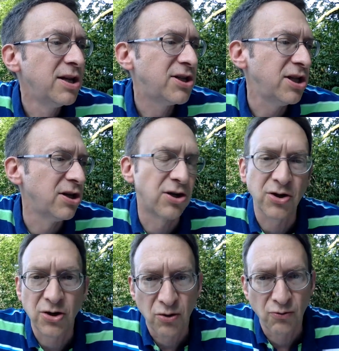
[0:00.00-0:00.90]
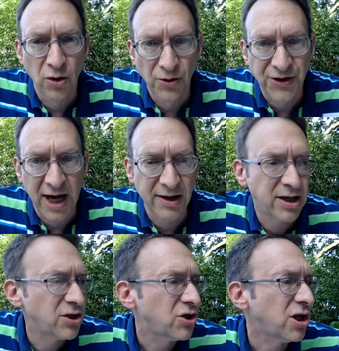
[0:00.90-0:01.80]
Tears rolled down
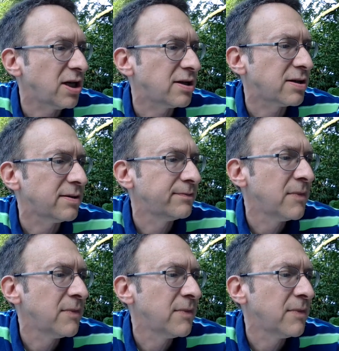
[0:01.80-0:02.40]
his cheeks.